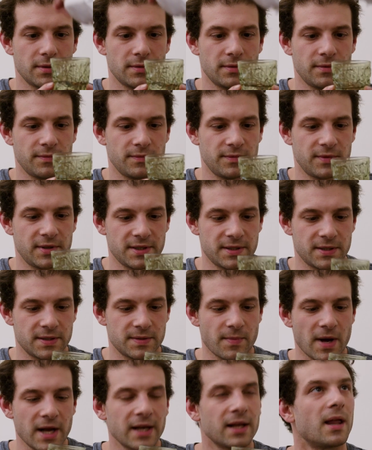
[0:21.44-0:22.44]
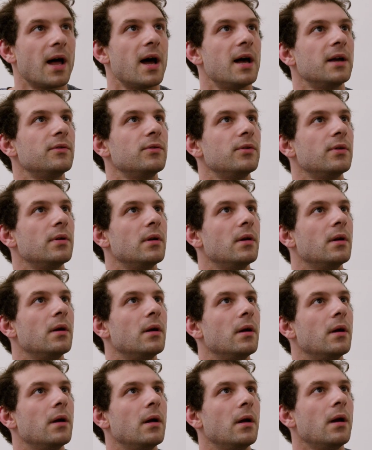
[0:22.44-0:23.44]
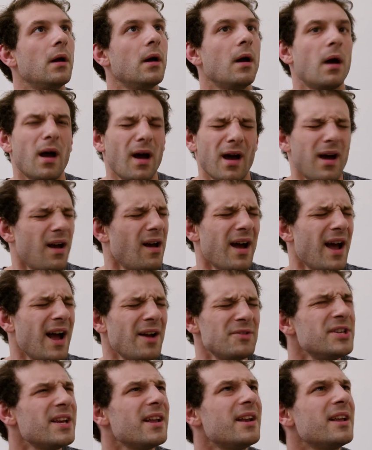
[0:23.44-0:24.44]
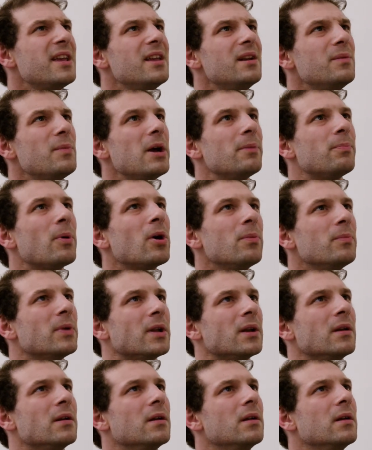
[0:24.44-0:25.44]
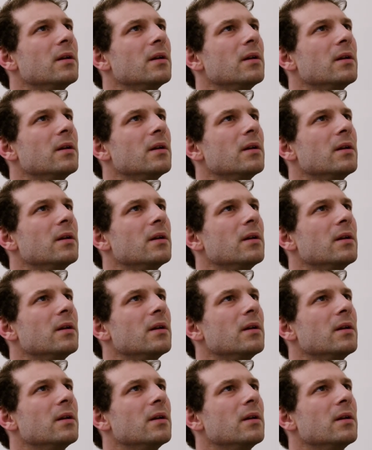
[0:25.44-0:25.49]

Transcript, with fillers: This is my glass. How'd you get a key to my apartment?